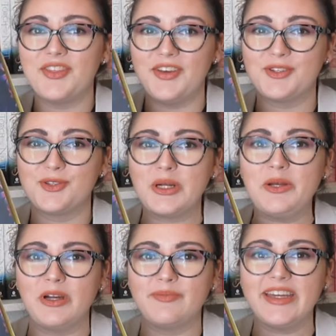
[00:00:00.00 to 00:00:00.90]
these three
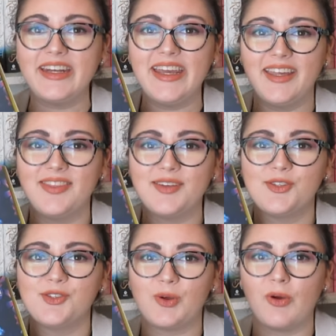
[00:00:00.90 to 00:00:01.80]
women in this
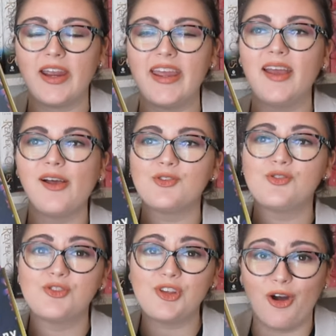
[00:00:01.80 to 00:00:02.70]
story
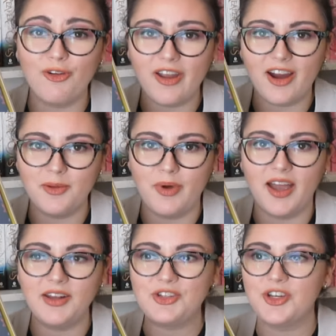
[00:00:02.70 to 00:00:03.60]
so very
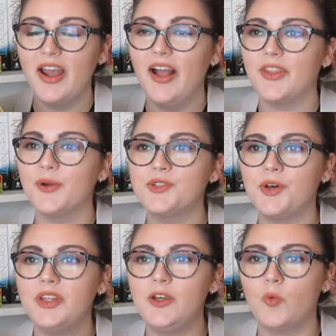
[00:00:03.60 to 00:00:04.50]
much. There was
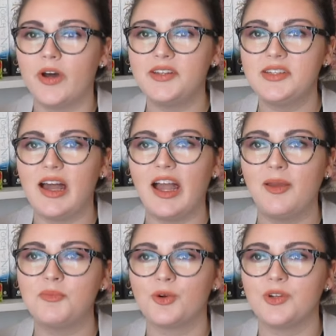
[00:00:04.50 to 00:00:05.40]
only one
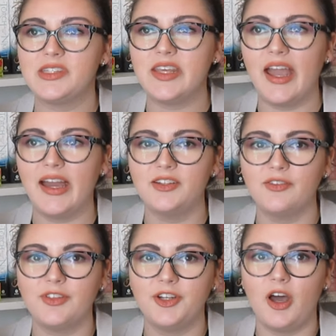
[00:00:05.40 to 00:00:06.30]
time towards the end
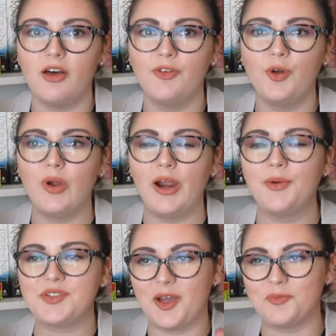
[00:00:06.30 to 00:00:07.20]
of the novel where I
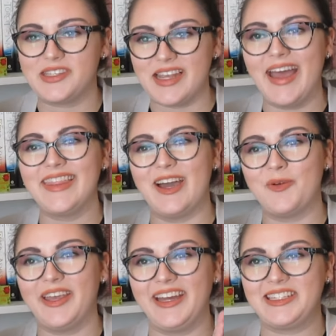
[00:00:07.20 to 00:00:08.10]
was upset that
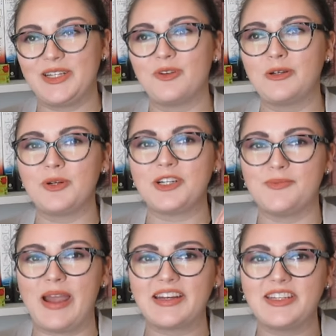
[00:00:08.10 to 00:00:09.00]
we had different
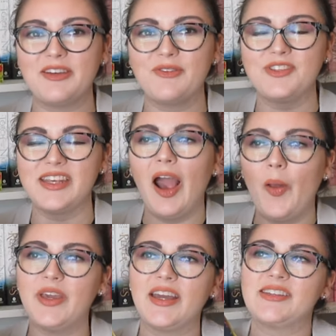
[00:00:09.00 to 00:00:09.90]
perspectives
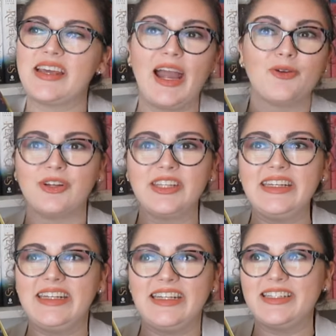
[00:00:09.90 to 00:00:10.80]
because I really
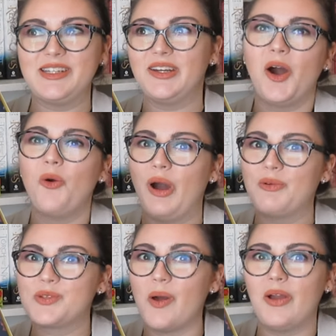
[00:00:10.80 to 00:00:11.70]
needed to know what
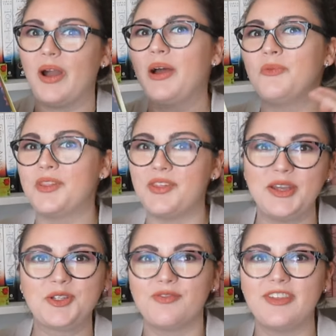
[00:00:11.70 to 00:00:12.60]
was going on with
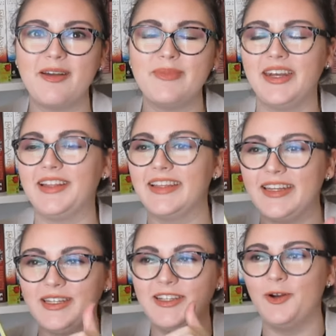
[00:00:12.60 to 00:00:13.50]
each of them in a
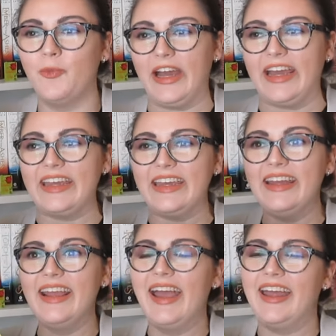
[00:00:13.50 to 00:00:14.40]
linear way,
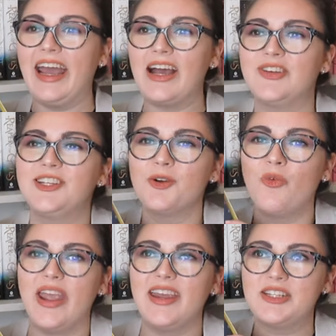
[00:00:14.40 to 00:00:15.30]
and having to
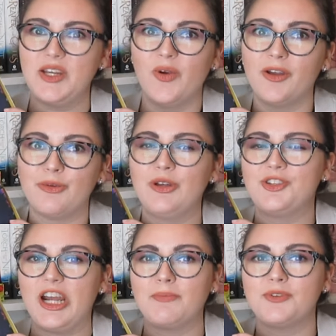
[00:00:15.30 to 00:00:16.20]
wait 2 or 3
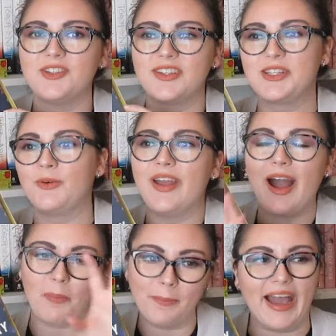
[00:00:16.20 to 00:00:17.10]
chapters until we
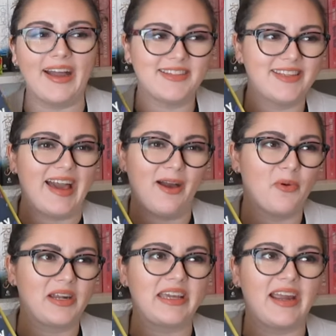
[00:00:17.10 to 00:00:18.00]
got back to that
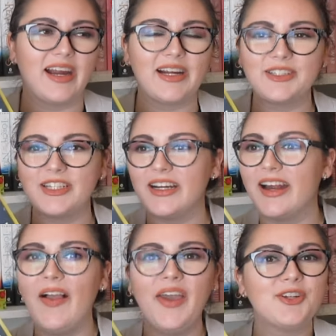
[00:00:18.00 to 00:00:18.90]
one character
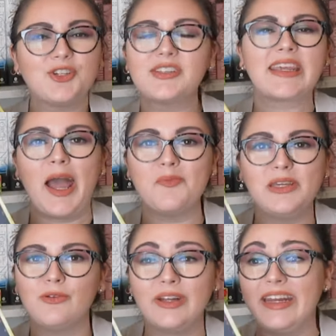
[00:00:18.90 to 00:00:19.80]
just kept
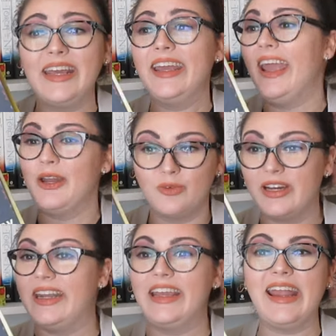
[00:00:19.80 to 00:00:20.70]
me reading and
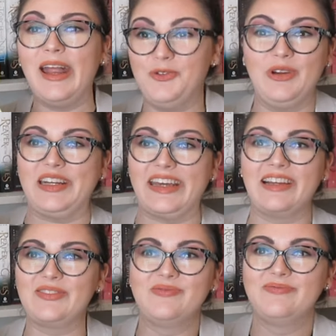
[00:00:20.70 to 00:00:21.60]
reading and
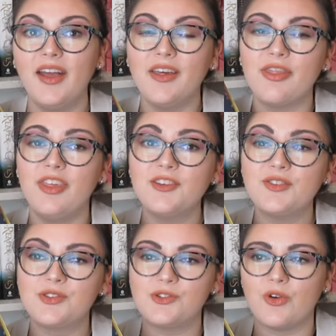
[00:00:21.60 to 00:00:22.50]
reading. This
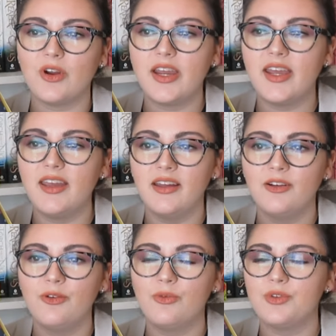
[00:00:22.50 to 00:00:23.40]
story
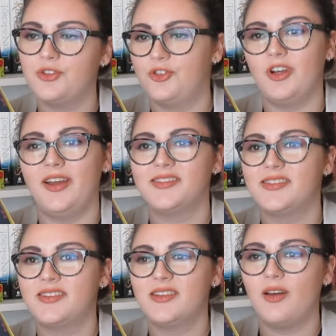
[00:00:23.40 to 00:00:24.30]
was
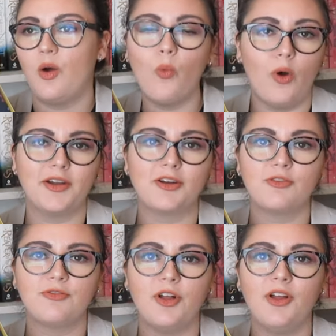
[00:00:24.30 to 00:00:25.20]
just
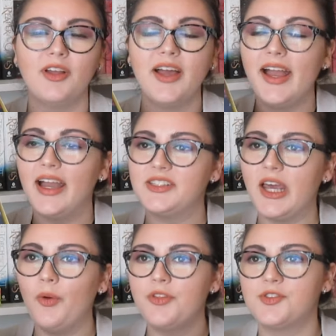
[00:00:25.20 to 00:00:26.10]
wonderful. It
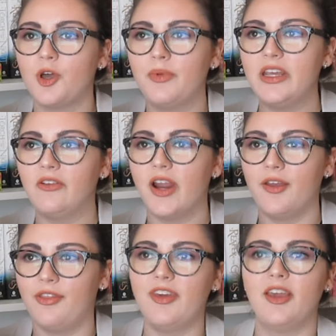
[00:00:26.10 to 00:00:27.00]
dealt with so many
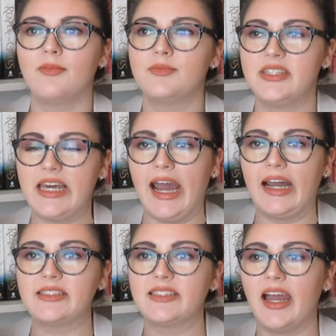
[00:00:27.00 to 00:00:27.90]
great themes
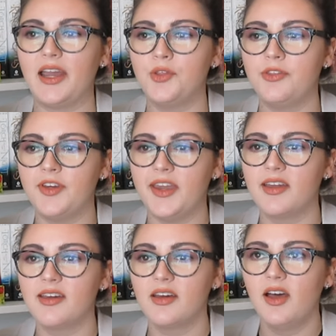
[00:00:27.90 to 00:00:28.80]
that I think